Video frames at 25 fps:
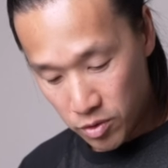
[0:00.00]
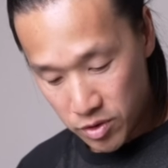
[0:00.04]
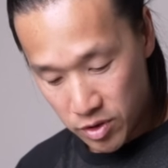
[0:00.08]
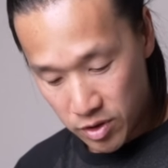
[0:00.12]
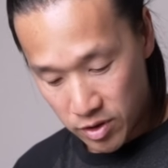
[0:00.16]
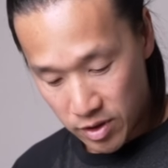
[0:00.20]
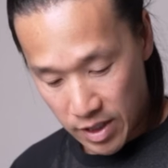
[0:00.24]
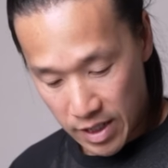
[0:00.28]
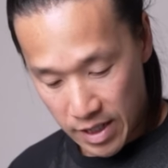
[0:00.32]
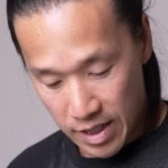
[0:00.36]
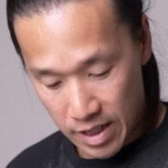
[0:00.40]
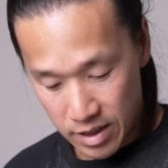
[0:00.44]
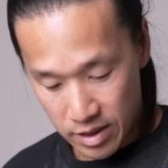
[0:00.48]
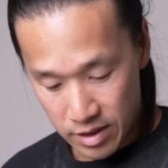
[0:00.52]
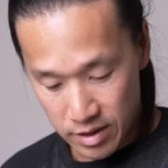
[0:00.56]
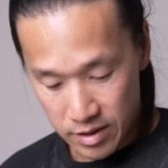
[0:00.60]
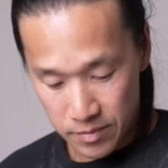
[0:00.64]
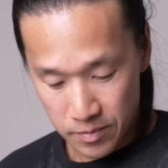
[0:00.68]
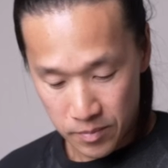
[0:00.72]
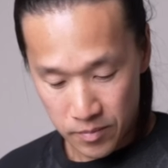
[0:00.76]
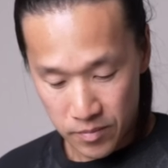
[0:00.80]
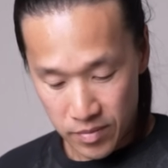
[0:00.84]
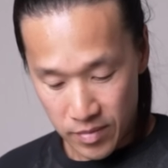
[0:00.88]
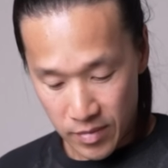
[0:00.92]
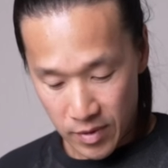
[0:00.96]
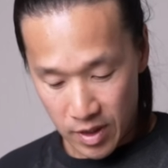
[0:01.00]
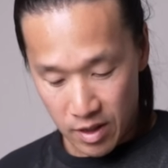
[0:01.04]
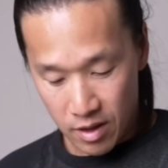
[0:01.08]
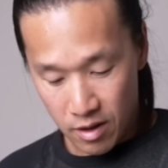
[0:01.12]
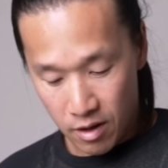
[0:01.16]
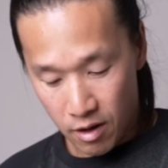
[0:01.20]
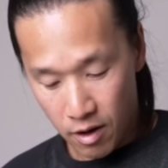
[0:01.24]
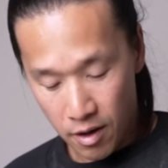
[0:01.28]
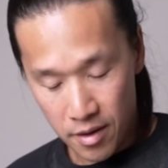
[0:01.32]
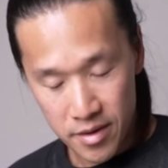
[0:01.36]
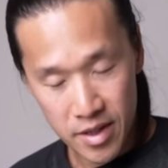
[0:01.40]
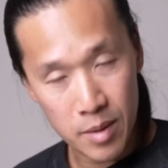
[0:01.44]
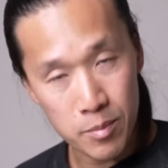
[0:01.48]
your hand
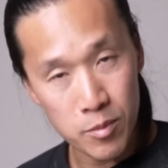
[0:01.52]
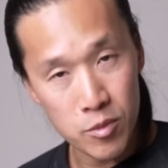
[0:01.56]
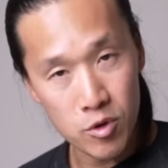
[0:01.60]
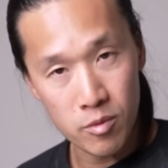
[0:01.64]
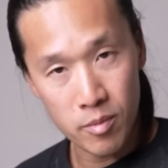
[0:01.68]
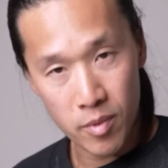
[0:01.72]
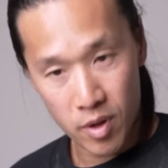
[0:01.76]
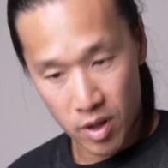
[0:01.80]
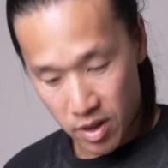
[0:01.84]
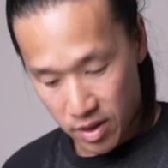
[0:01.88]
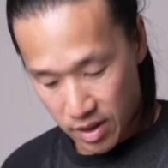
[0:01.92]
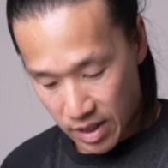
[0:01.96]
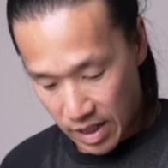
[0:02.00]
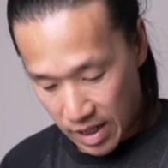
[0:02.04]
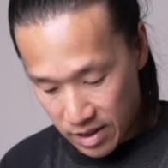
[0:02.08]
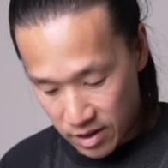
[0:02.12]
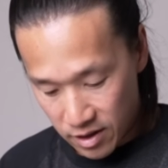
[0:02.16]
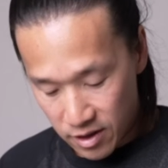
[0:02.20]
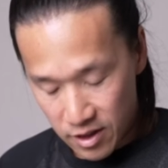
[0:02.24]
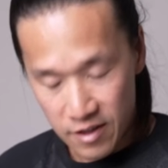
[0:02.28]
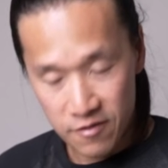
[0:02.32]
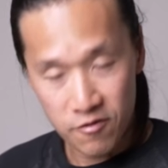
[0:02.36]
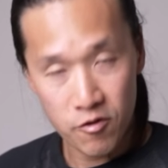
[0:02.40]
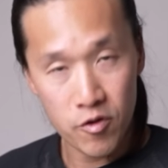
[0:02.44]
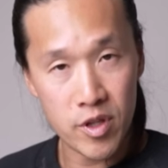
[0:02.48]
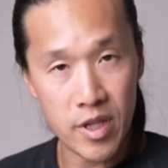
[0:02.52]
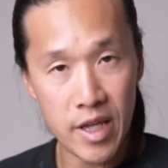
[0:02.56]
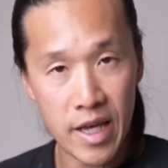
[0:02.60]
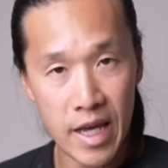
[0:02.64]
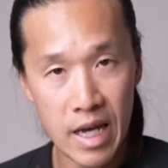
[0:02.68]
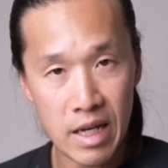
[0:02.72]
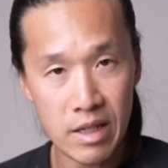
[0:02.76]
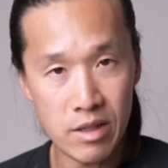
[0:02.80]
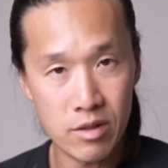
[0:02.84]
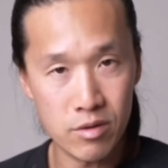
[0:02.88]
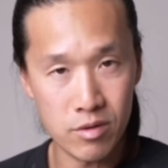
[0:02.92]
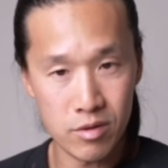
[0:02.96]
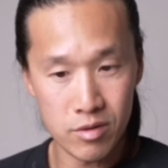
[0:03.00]
on that blue mark and lift with the
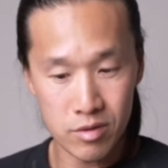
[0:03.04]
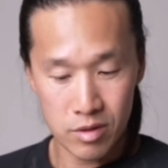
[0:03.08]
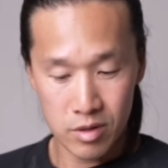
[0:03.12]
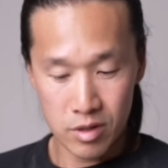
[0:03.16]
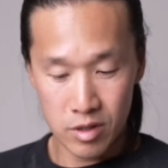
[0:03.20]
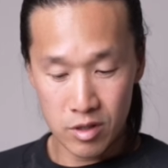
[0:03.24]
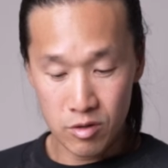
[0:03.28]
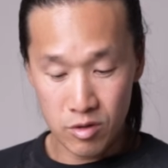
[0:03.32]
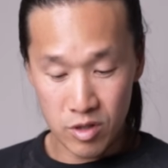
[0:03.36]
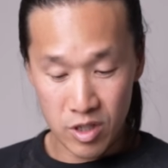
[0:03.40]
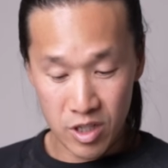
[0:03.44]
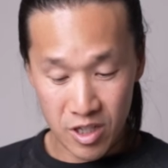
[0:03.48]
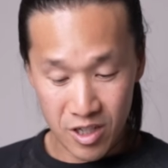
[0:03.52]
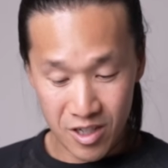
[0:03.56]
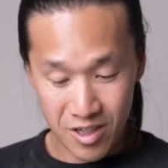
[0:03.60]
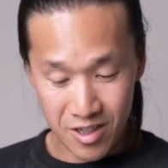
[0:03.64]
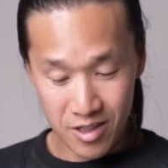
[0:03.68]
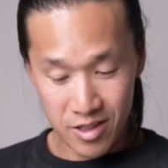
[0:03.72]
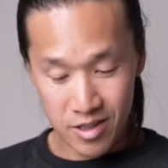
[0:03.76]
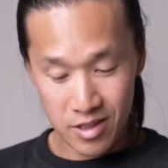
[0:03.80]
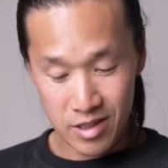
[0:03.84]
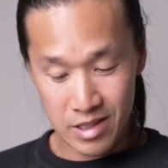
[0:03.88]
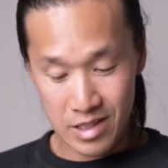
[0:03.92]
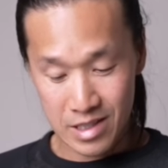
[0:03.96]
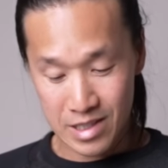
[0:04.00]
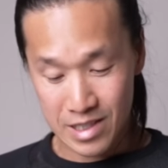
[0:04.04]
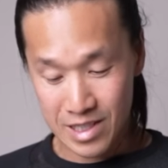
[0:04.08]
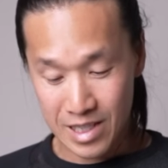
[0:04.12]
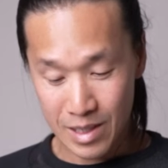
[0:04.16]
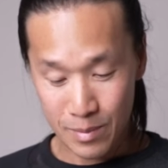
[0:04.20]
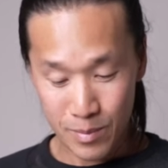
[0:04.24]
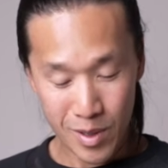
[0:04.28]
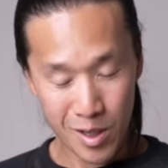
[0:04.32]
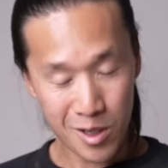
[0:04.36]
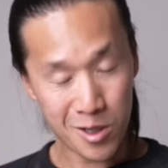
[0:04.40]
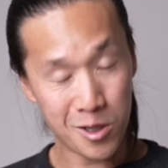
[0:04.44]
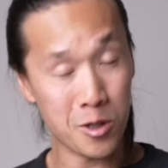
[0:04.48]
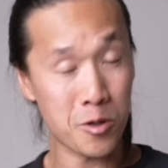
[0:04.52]
handle, you could
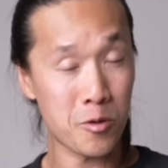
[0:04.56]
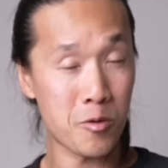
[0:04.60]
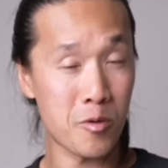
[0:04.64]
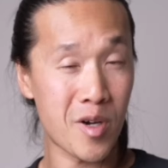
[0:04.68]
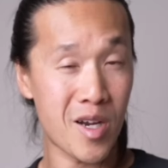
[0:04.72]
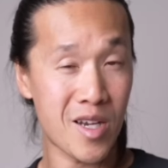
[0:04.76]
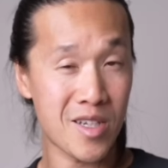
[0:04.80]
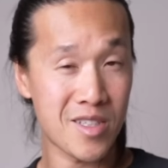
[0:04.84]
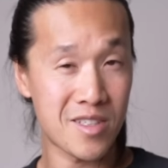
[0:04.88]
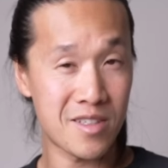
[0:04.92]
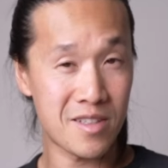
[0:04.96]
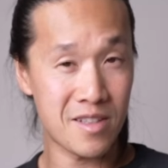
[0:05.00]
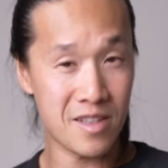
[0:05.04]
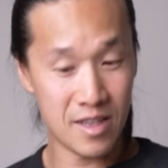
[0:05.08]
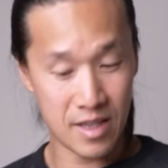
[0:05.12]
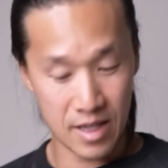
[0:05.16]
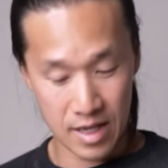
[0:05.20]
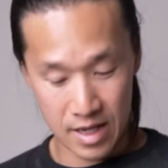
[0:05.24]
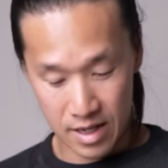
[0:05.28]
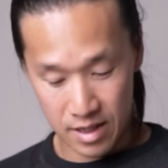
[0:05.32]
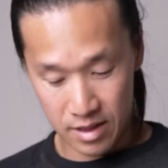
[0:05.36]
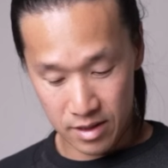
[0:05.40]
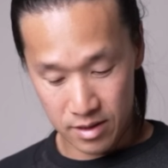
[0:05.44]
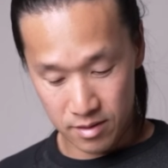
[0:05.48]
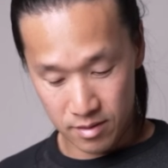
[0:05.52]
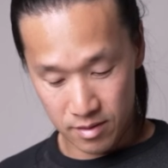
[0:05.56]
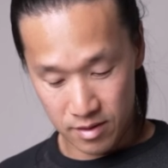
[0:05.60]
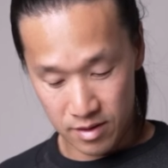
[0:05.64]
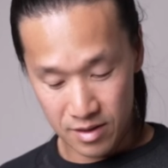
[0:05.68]
semi-correct that